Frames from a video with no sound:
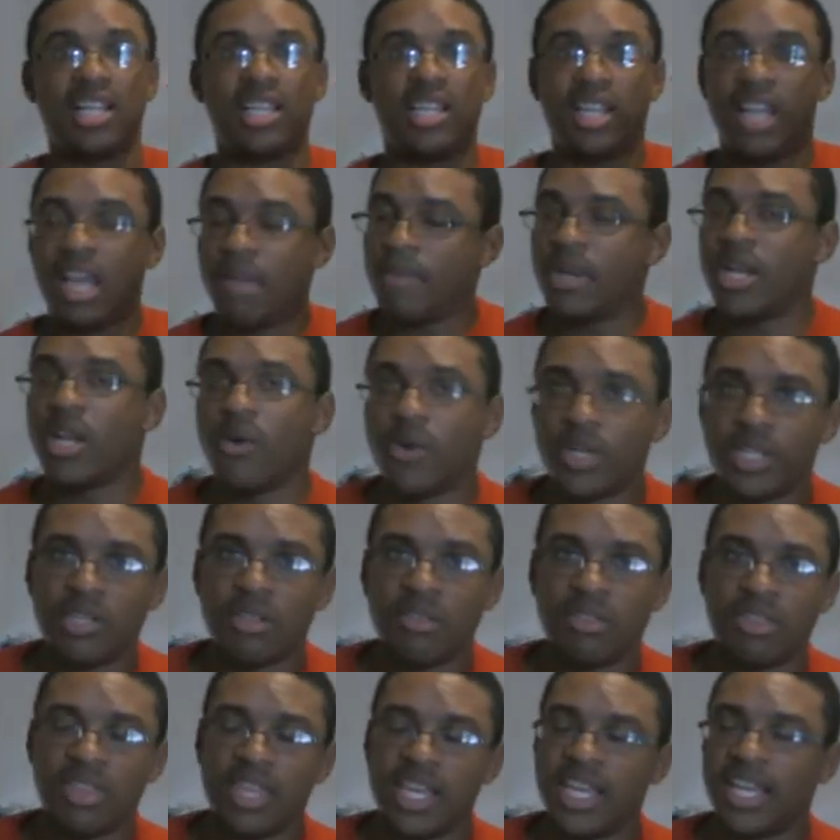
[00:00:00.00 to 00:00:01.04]
Let me know what
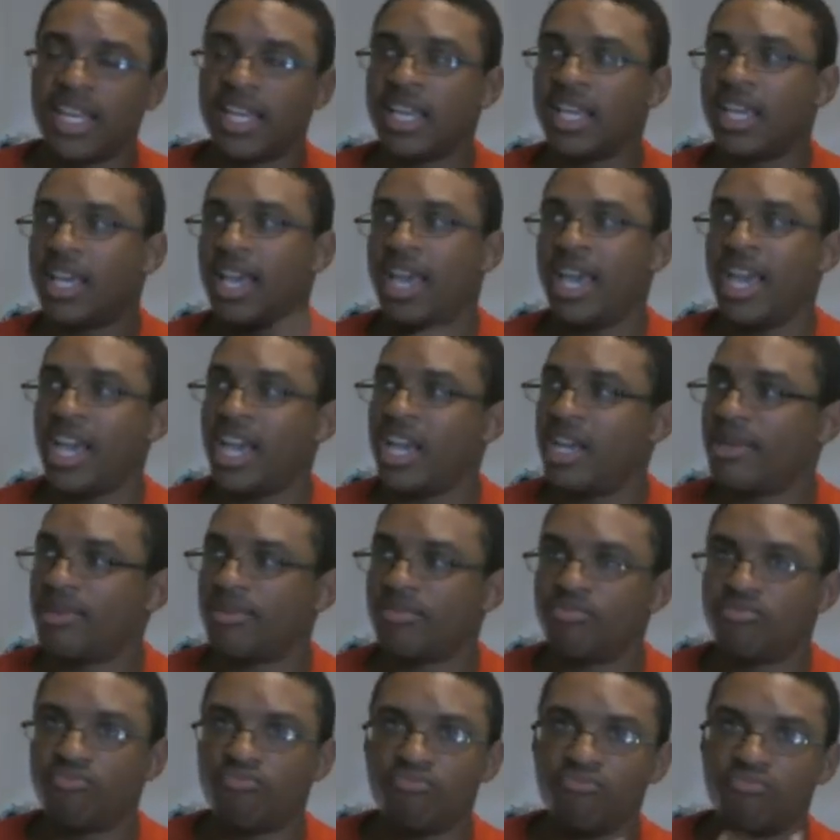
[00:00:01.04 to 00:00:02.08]
you think,
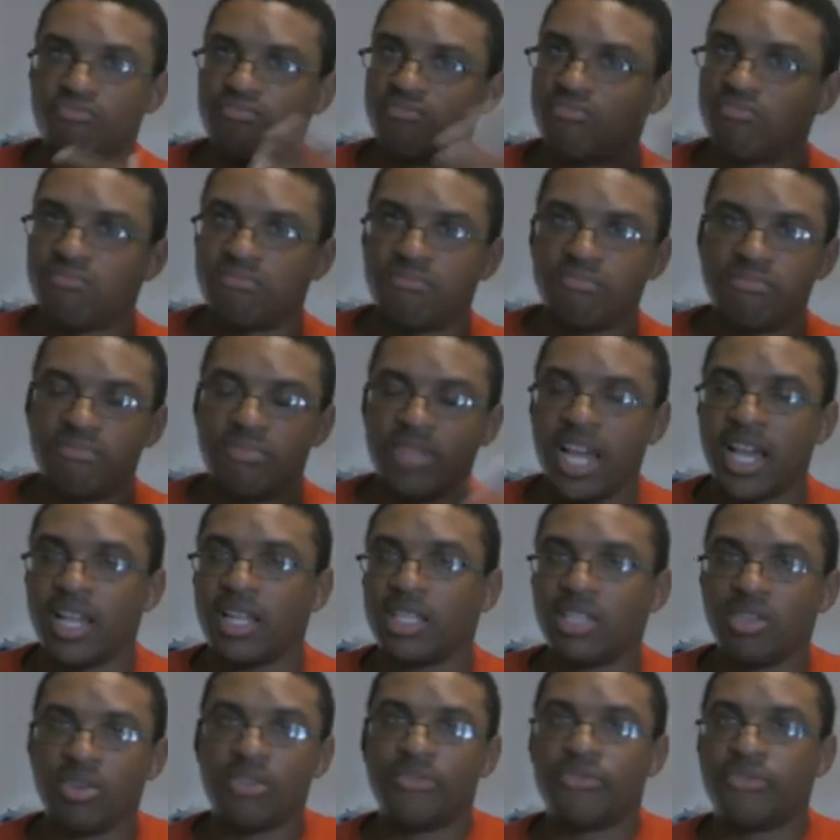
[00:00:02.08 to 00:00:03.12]
and
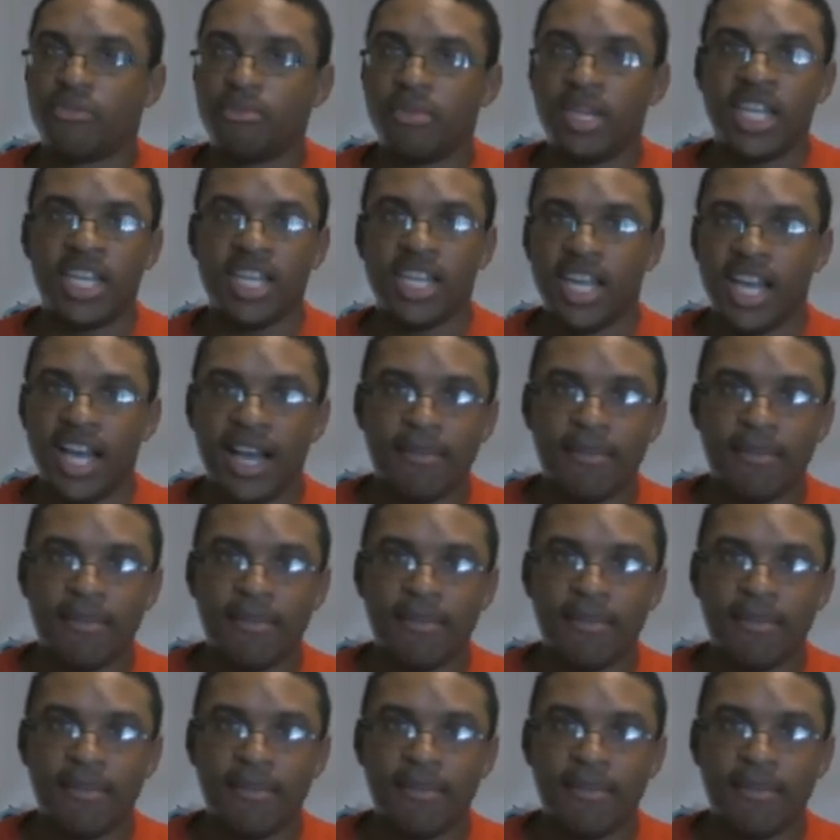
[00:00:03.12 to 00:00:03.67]
that'll do it for me.